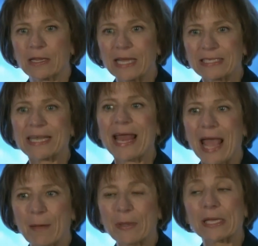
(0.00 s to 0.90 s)
that said
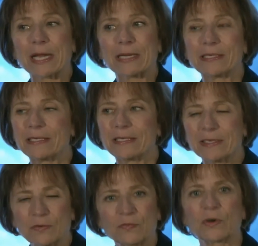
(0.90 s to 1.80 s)
Abby, and I
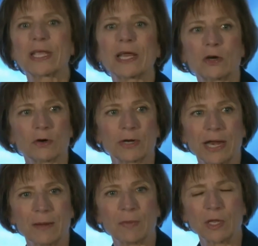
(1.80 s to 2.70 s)
didn't forget her
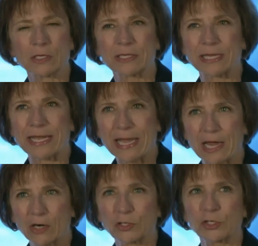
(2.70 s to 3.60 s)
name because of the
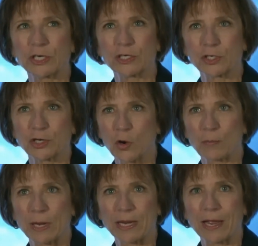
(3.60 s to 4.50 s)
care she had
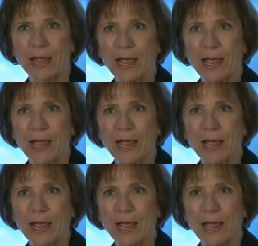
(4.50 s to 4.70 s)
shown me,